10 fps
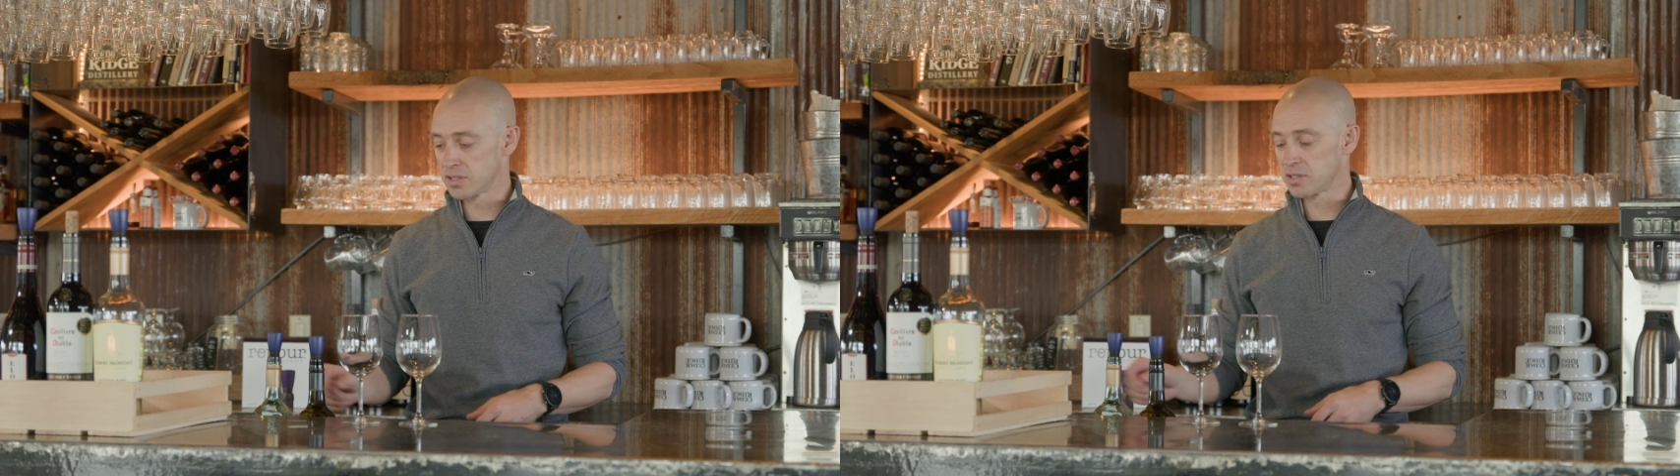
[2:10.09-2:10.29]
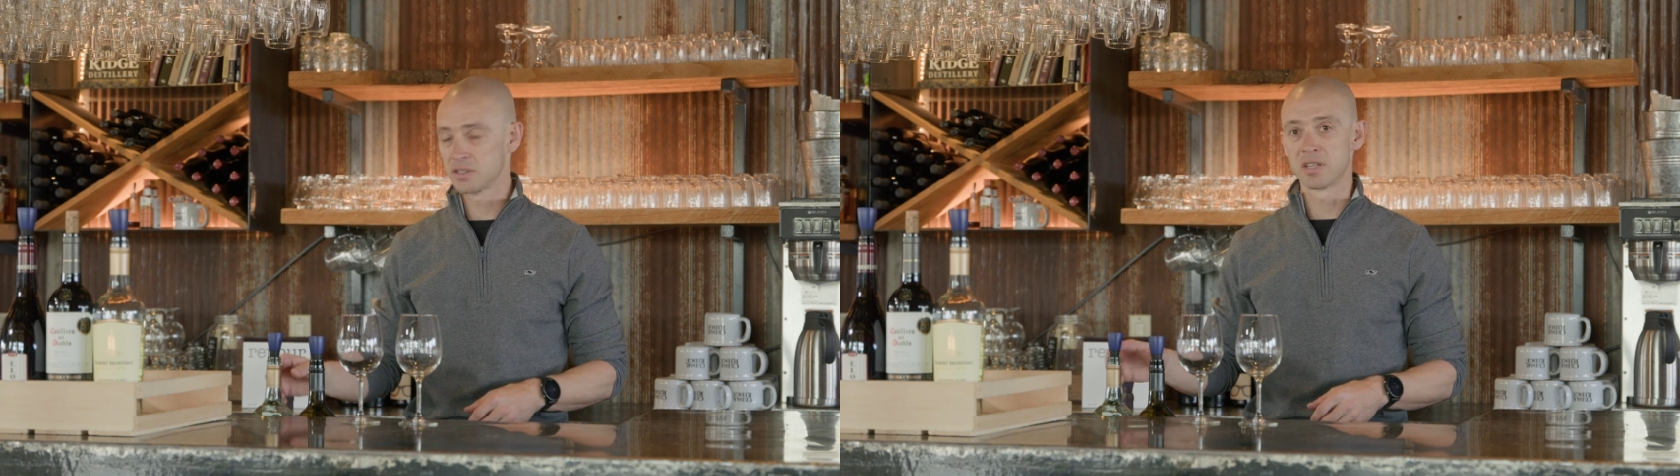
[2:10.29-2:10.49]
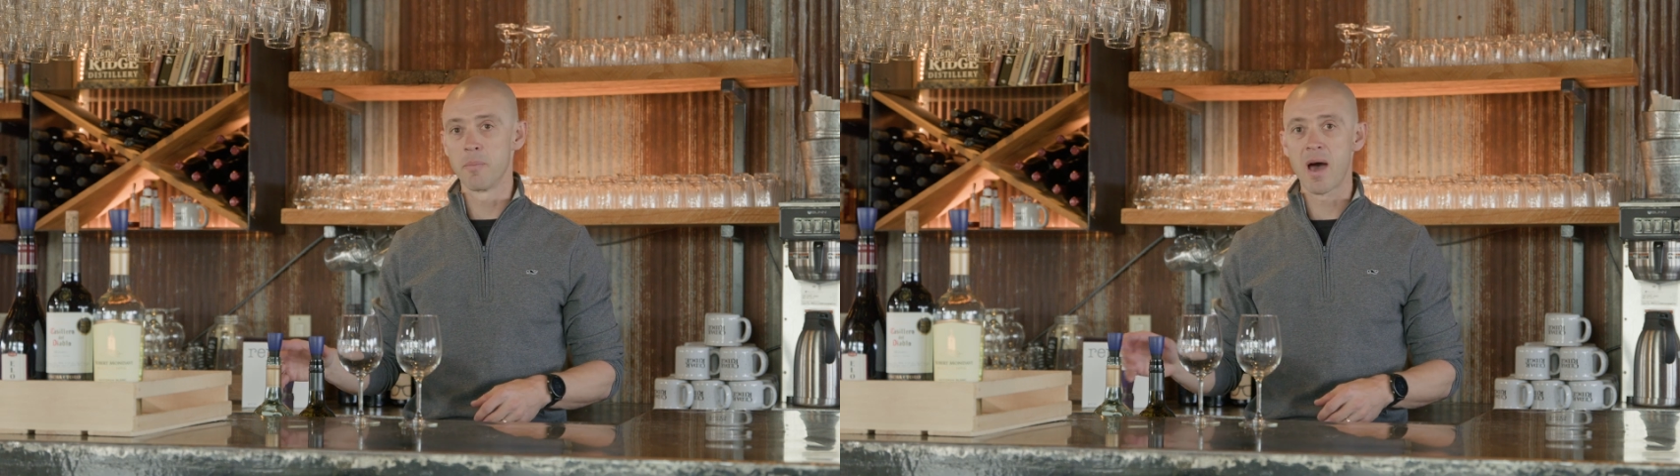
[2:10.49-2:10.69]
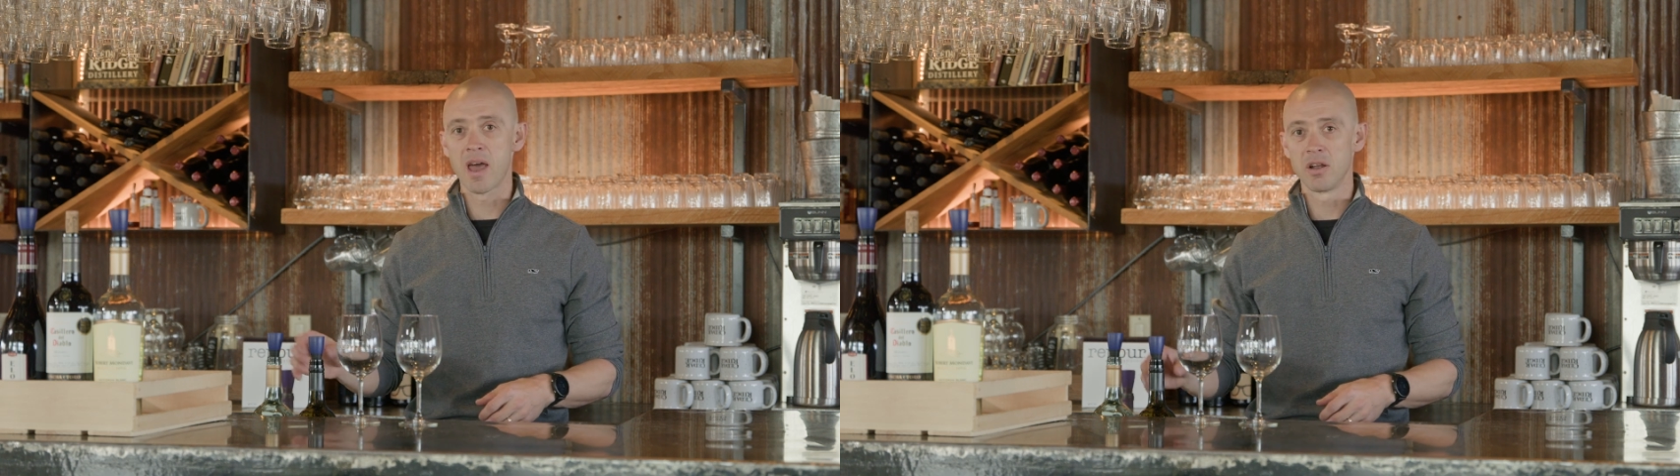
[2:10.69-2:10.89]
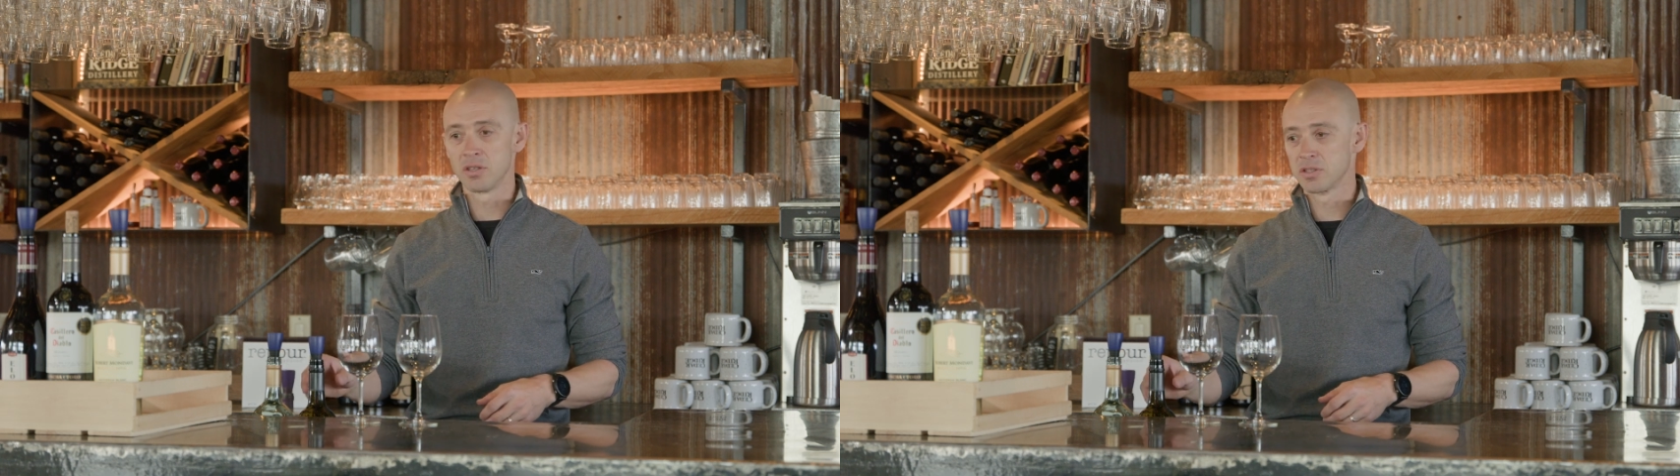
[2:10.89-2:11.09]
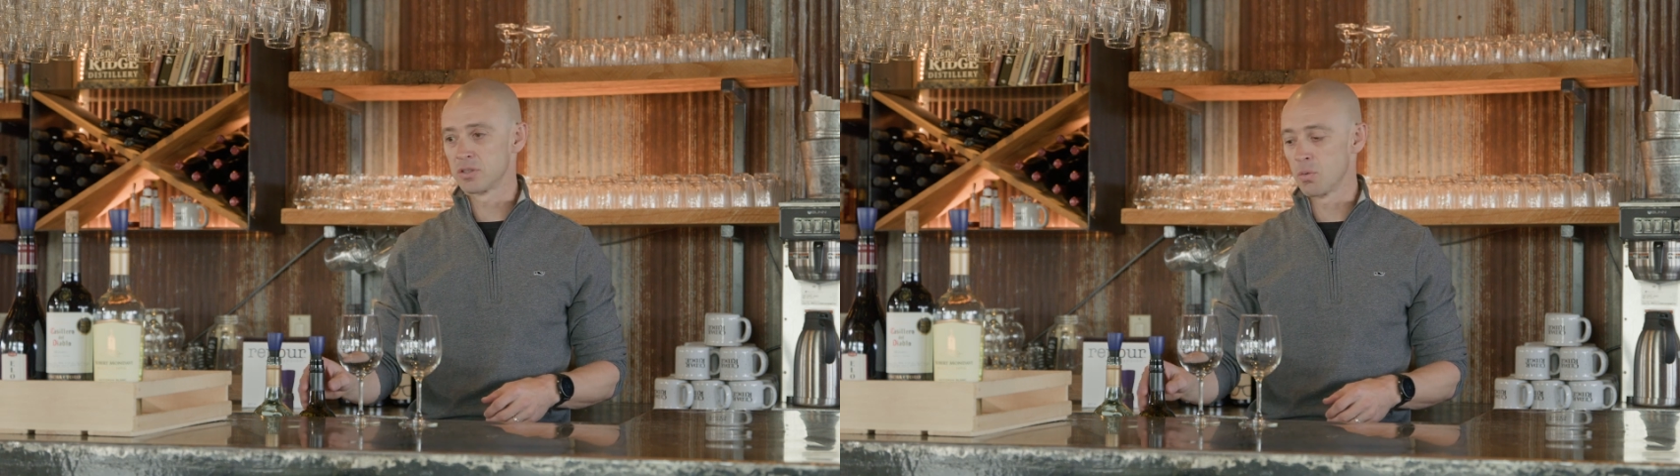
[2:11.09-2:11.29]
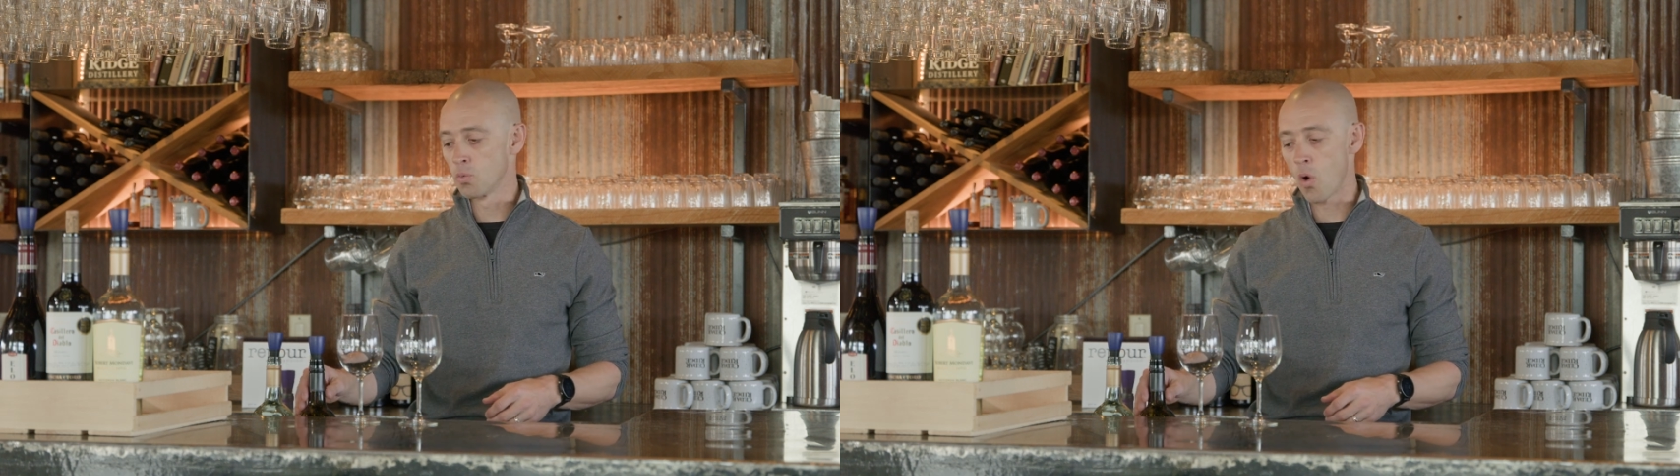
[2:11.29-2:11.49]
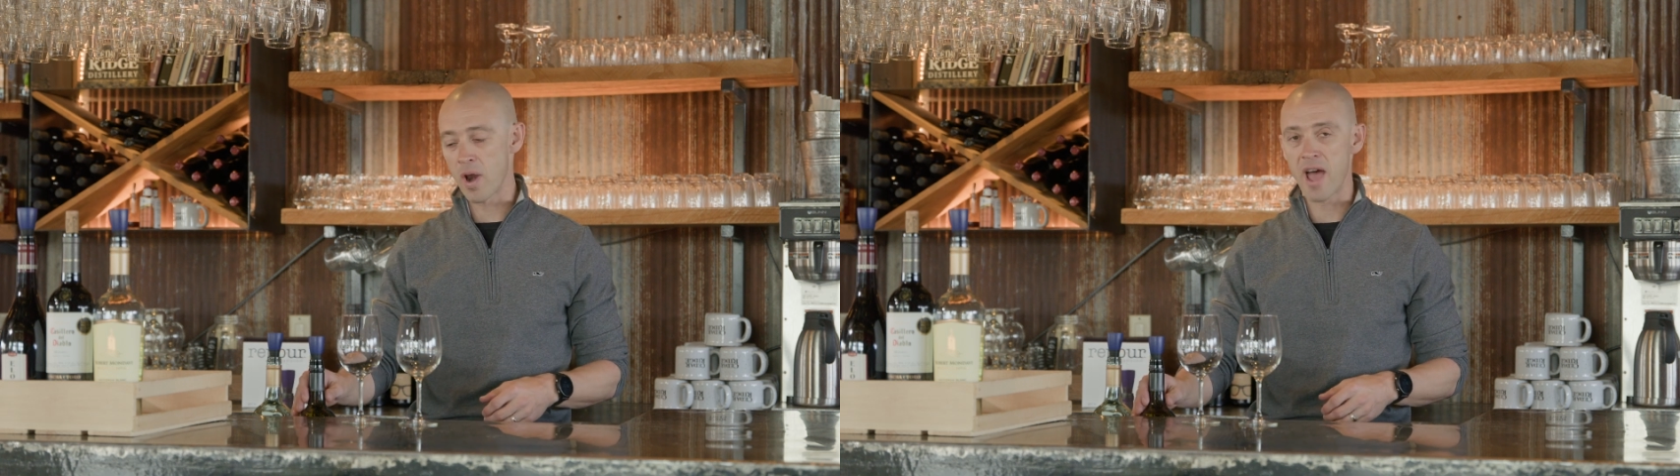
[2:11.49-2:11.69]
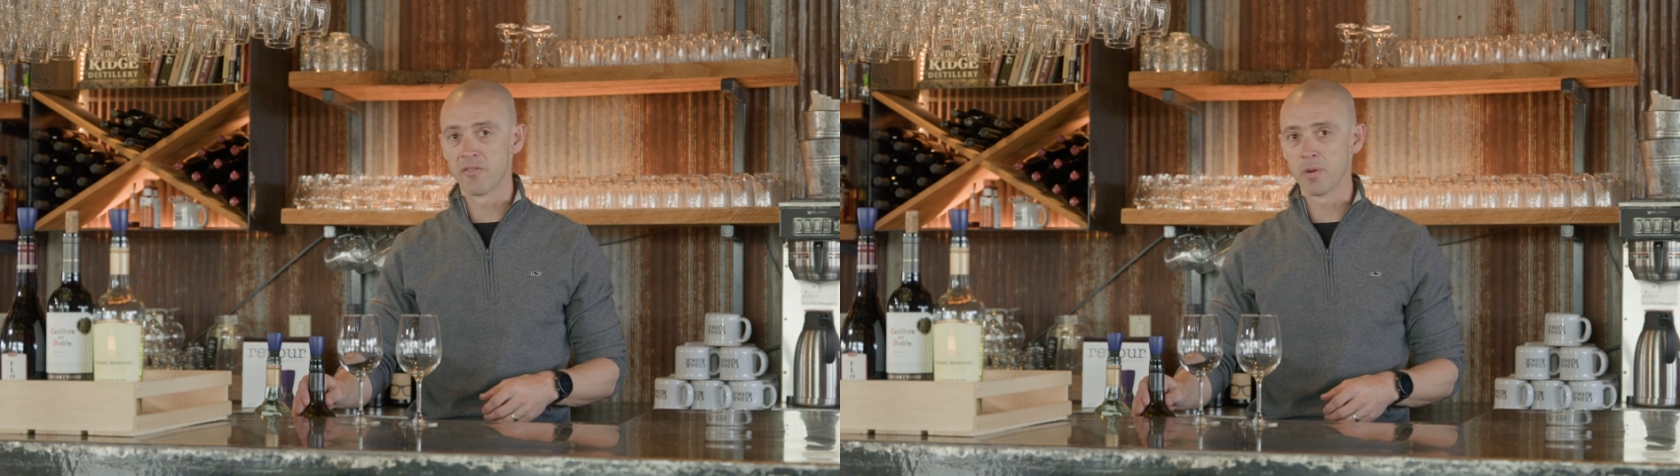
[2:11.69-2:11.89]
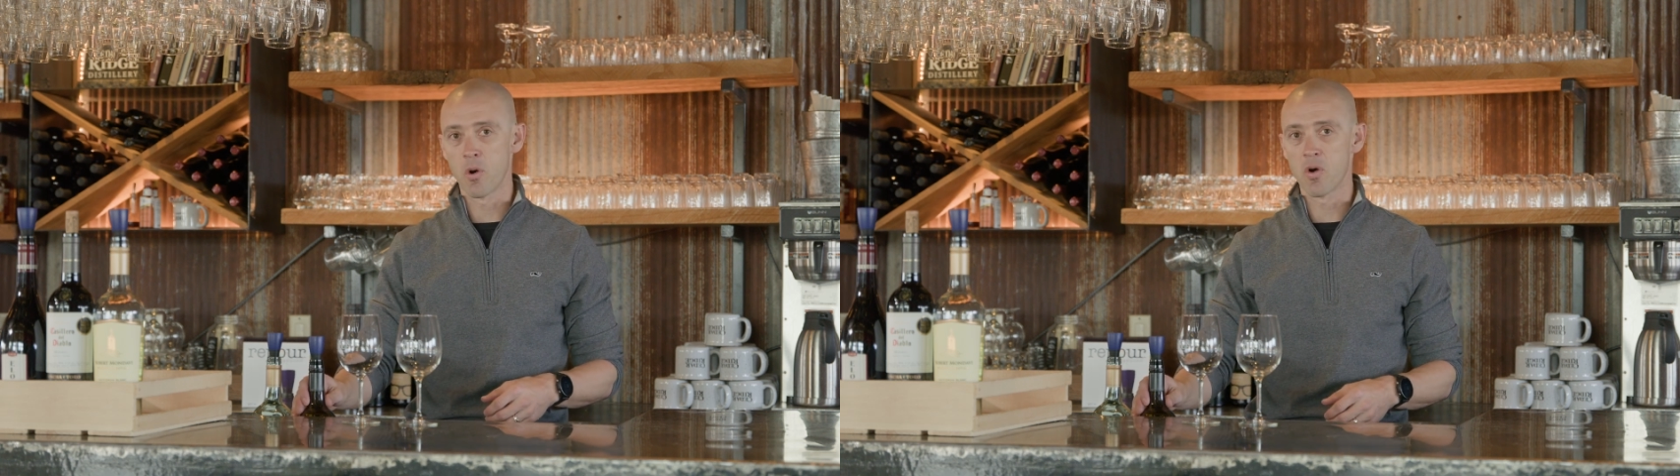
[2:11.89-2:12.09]
some bottles won't
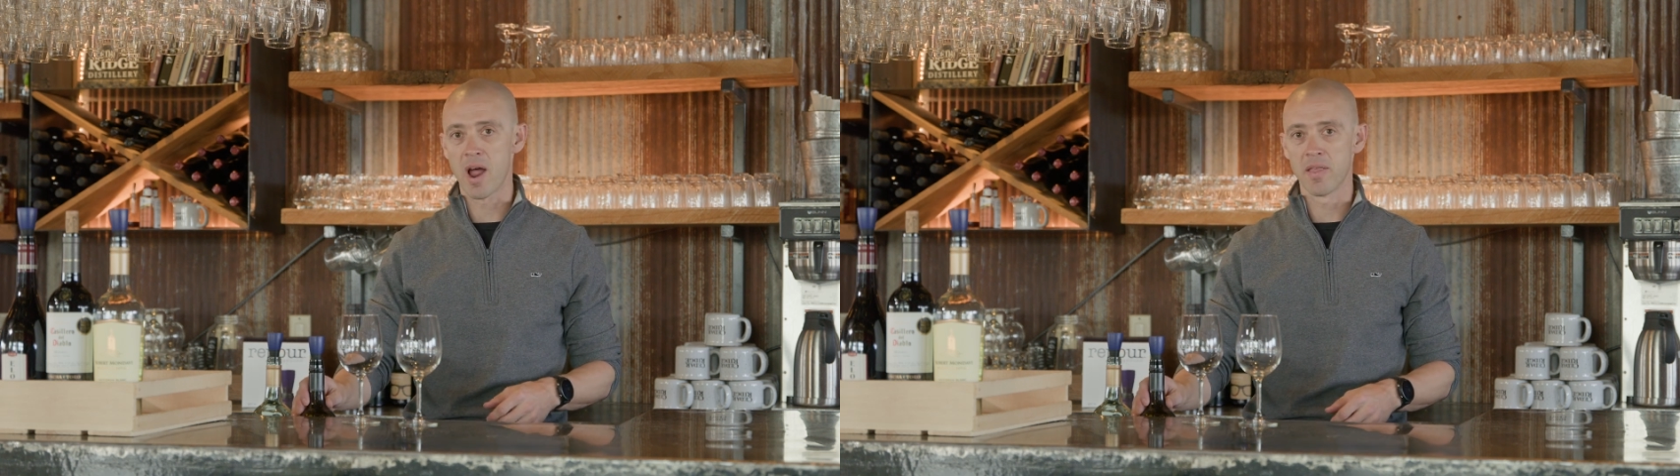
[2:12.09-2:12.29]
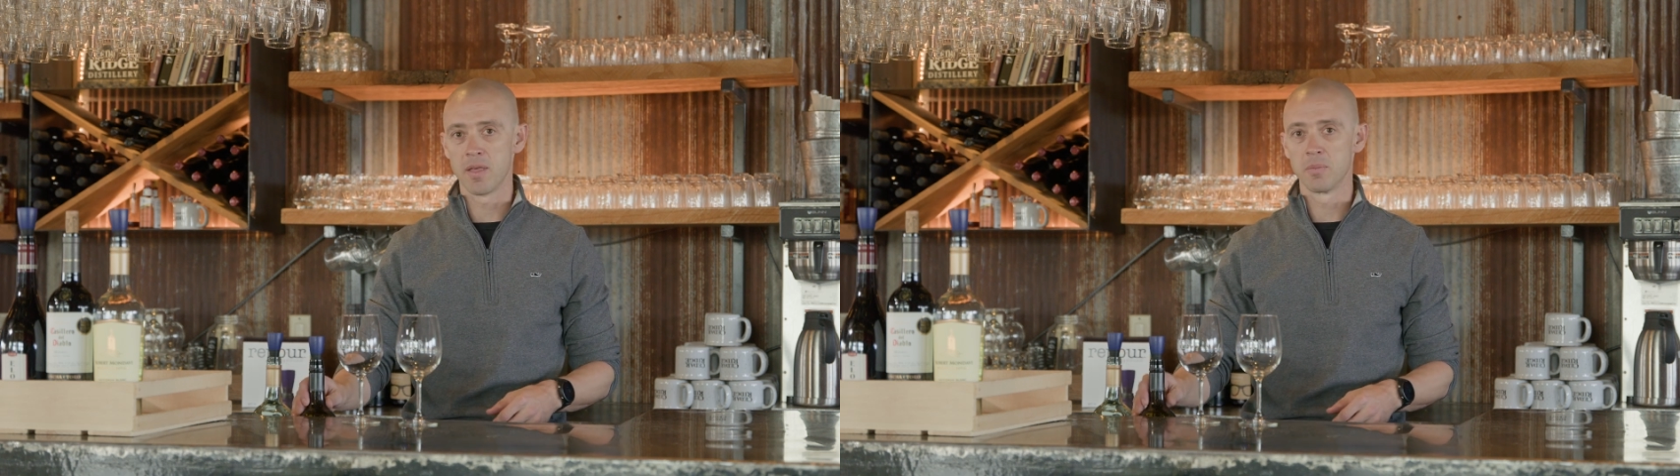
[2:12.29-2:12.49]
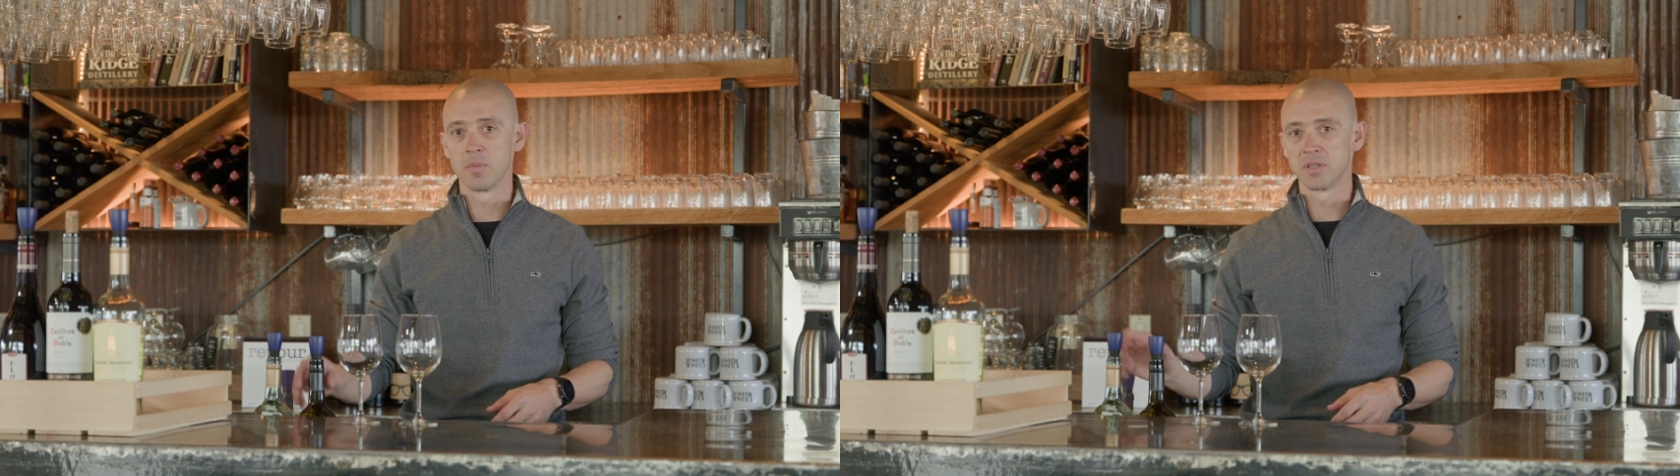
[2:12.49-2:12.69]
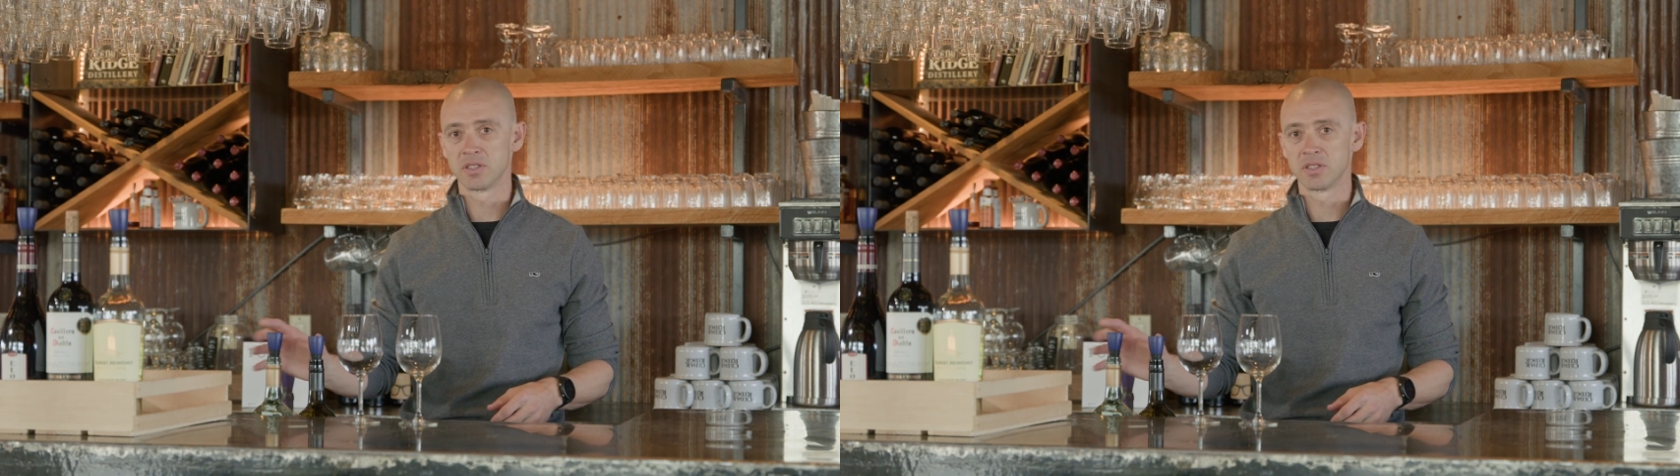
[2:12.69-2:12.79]
have Repour on them,